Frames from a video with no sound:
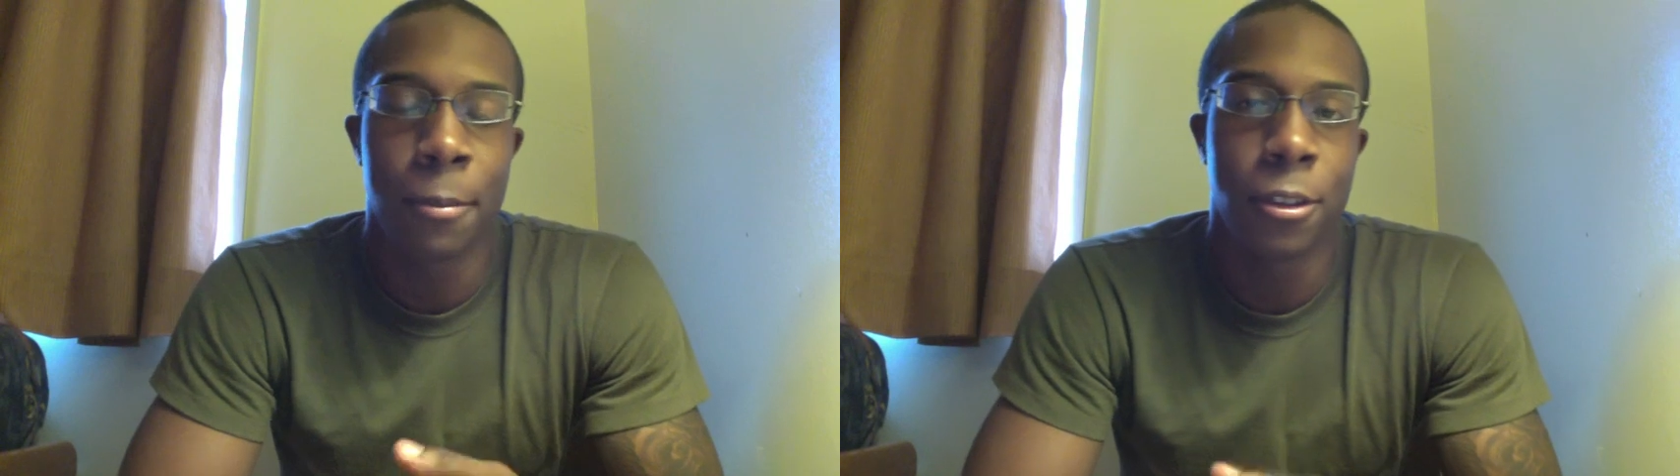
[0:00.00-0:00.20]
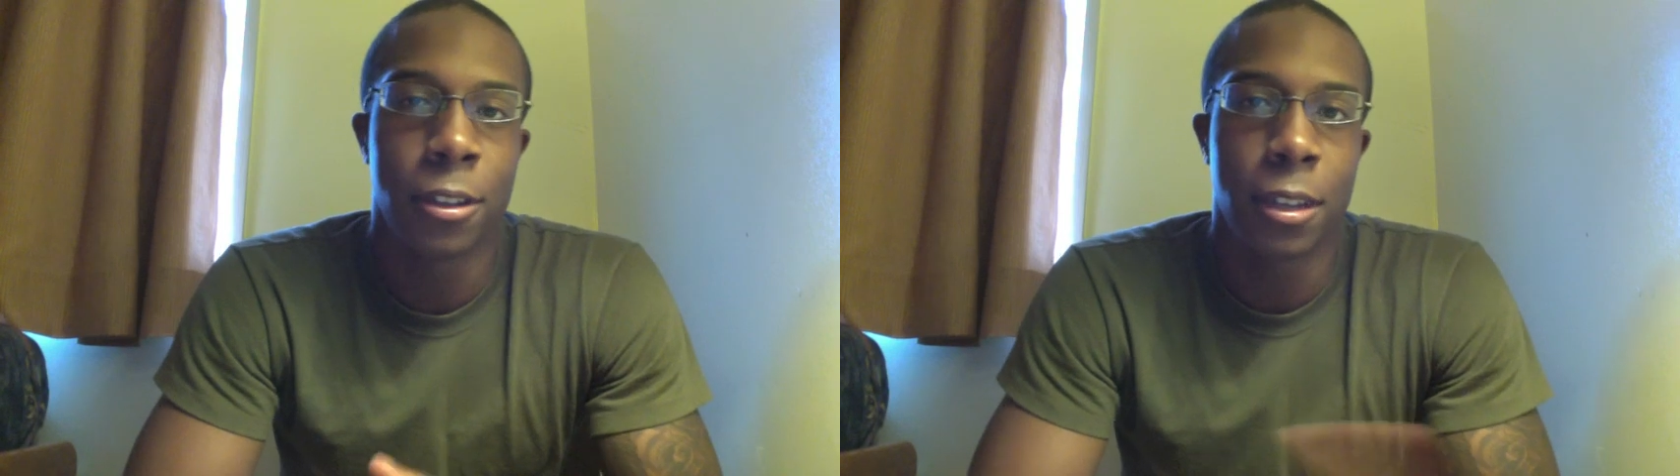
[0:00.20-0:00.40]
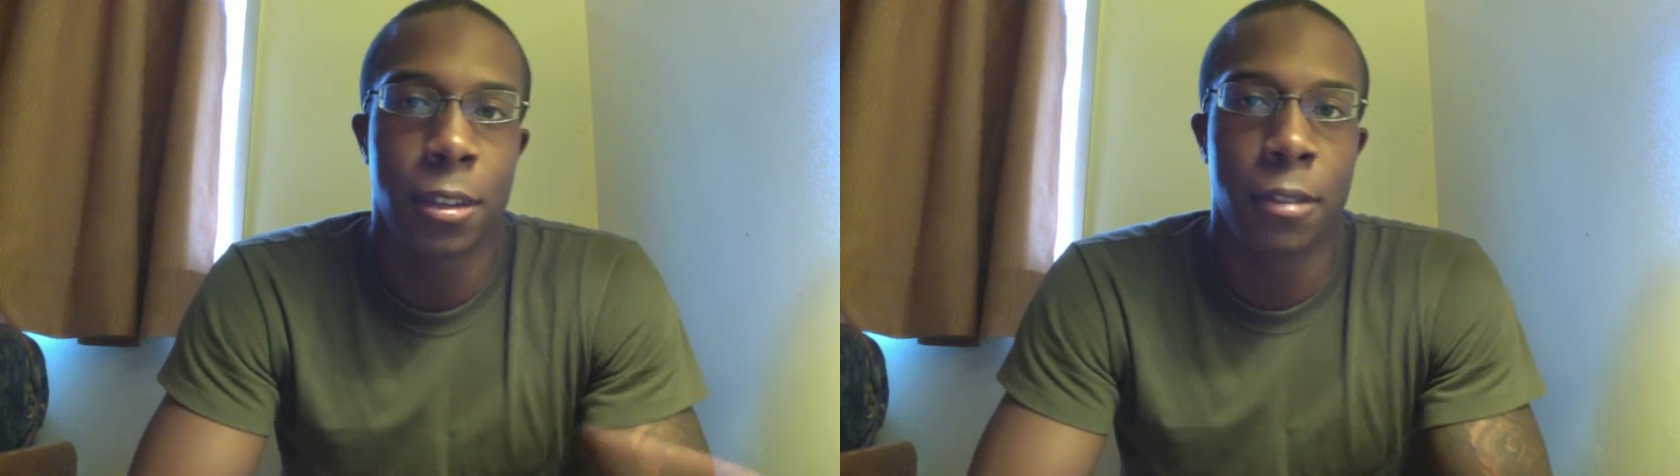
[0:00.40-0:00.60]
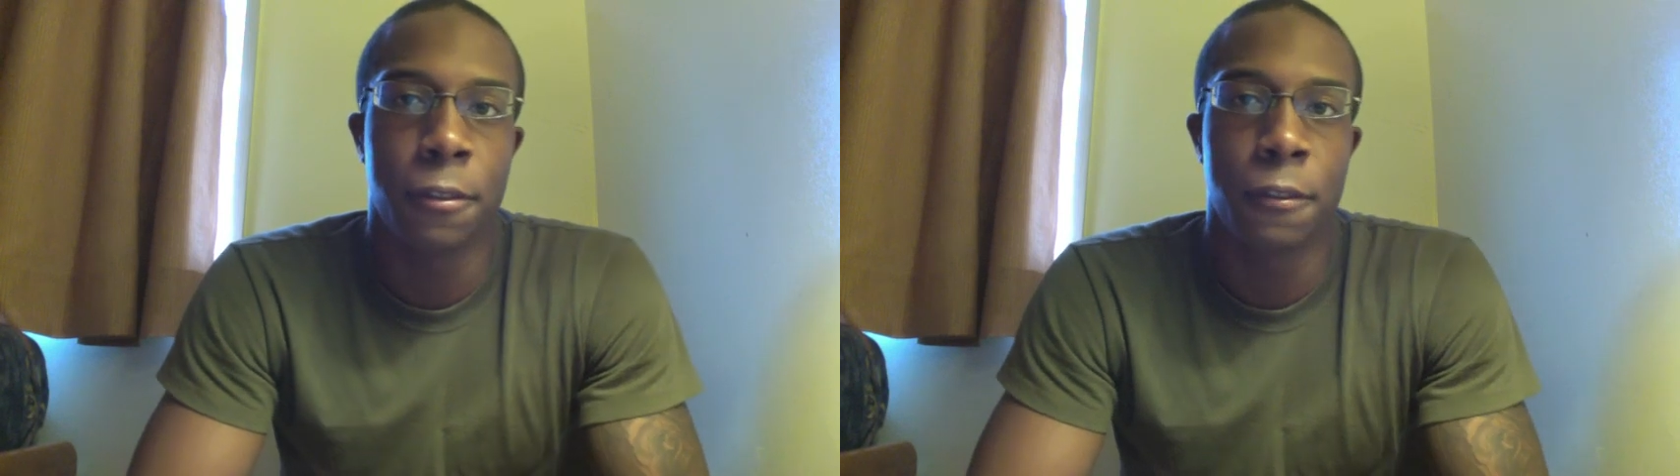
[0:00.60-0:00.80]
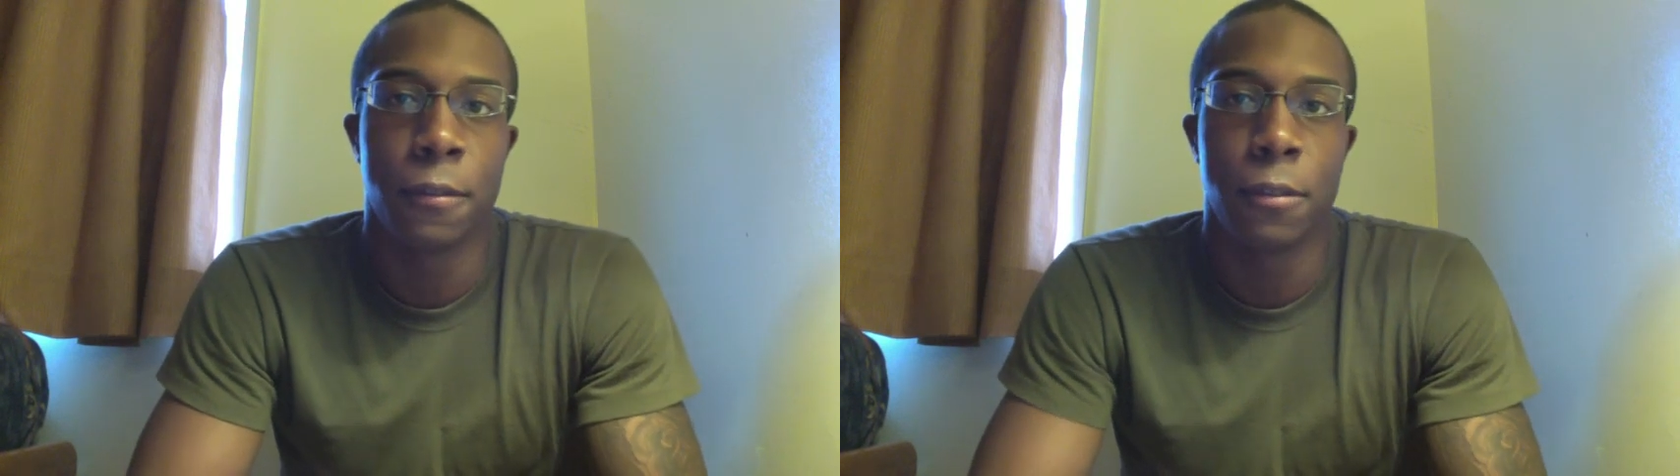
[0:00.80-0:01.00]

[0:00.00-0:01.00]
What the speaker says: going to give